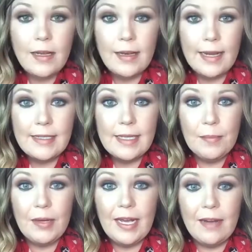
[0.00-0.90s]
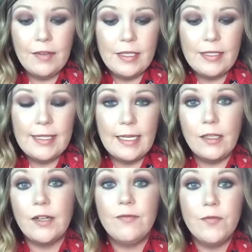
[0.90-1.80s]
Next up, we have
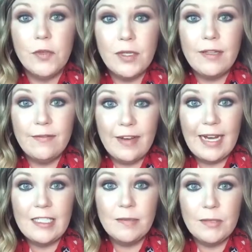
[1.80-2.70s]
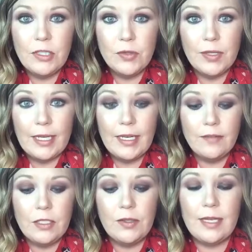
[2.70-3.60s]
concealer. For the vast majority
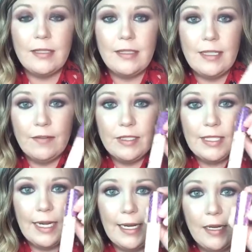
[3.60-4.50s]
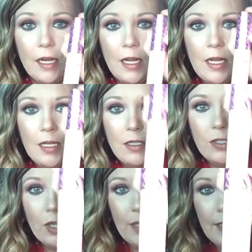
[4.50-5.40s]
of 2017,
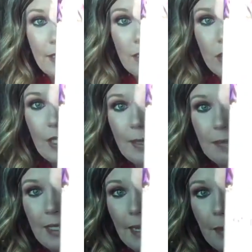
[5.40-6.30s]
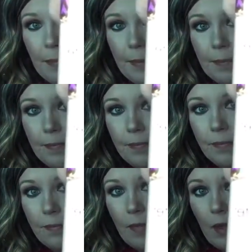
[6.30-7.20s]
Tarte Shape Tape
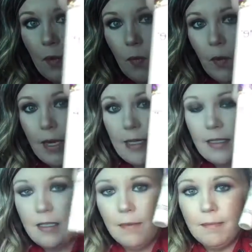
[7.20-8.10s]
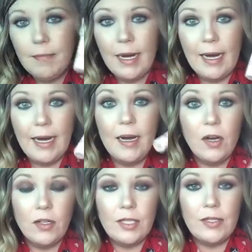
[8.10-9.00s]
was my
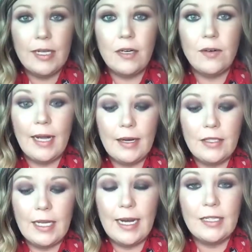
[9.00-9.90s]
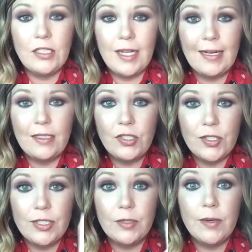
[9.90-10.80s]
Holy Grail ride or die tried and
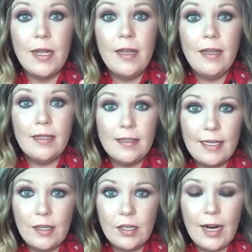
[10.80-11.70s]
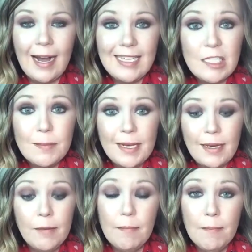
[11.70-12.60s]
true concealer. I
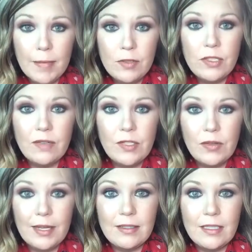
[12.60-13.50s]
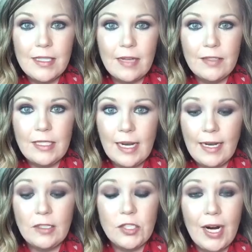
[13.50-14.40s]
spent most of
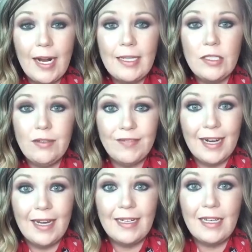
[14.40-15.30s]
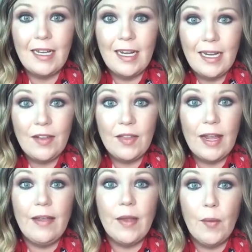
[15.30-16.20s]
2017 trying to find
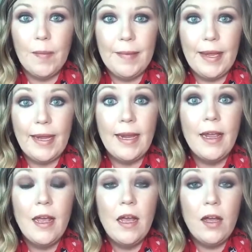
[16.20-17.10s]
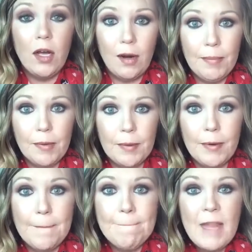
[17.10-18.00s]
anything that would be
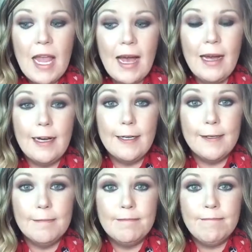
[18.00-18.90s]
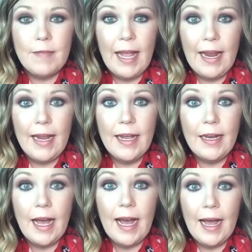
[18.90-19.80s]
comparable. And
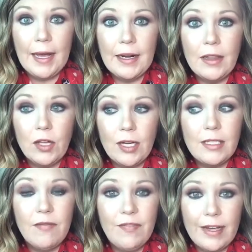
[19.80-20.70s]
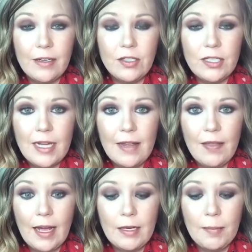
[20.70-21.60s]
I had a lot of fails
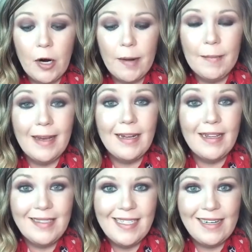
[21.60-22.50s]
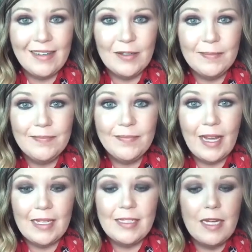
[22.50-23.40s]
in that department until
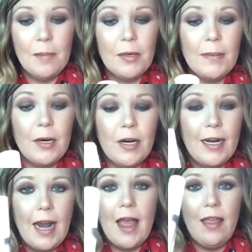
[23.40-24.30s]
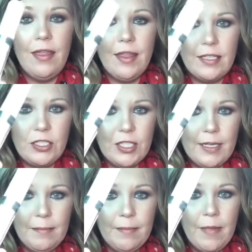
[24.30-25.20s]
I stumbled upon this
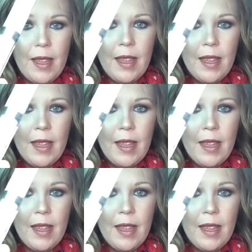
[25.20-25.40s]
gem.